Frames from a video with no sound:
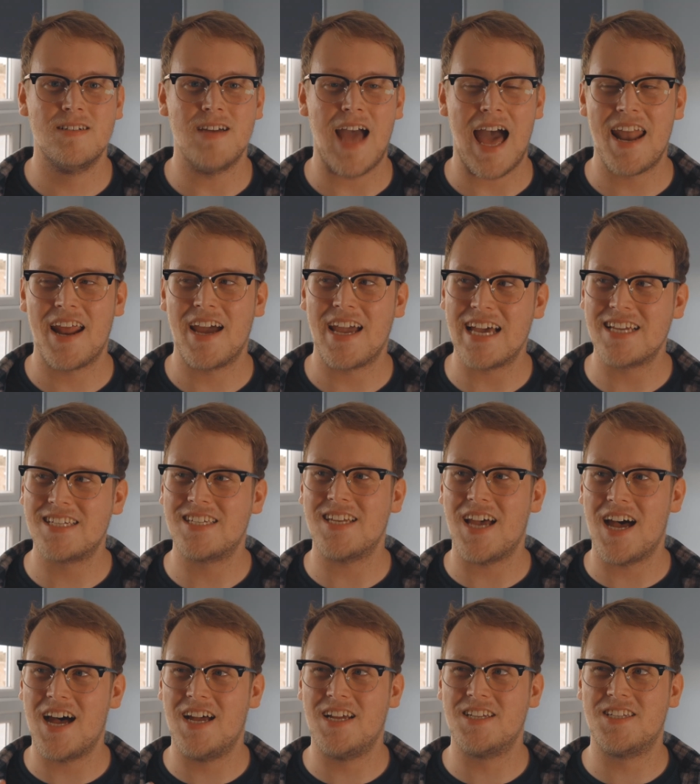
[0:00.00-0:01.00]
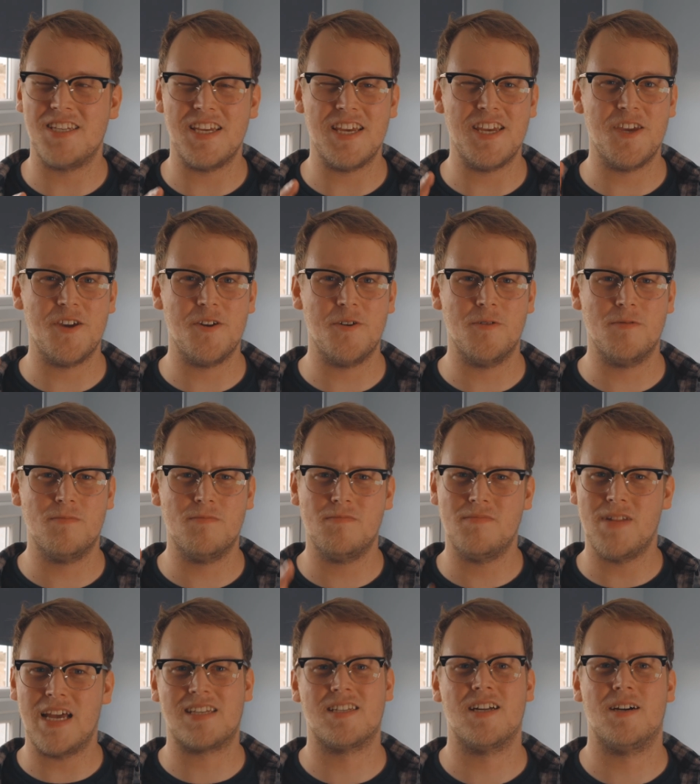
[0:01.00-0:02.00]
and I guess I'll see you
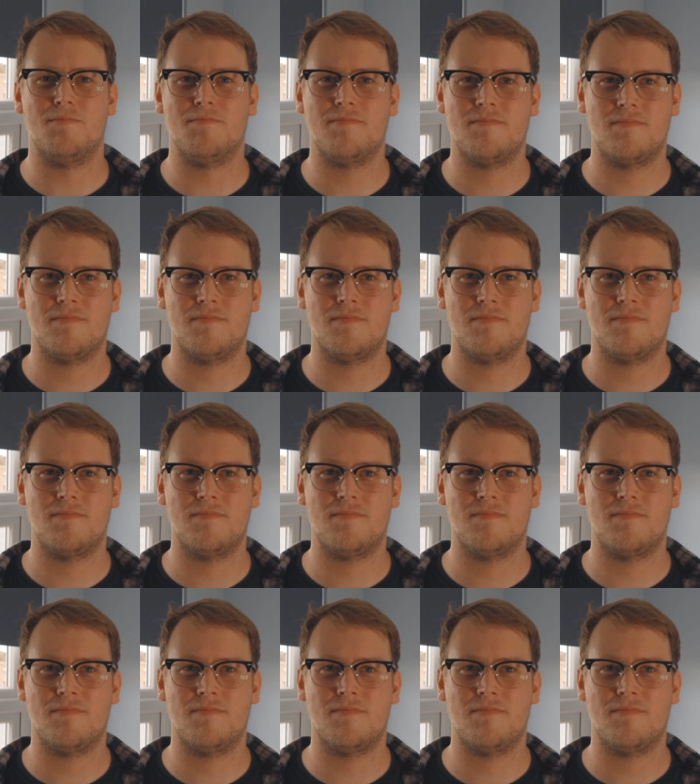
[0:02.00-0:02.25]
next time.